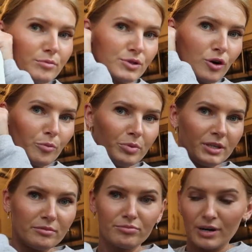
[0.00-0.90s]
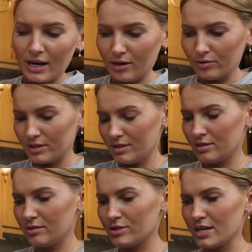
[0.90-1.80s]
taupey
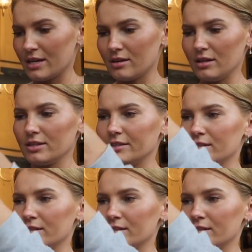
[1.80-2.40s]
brown tan color.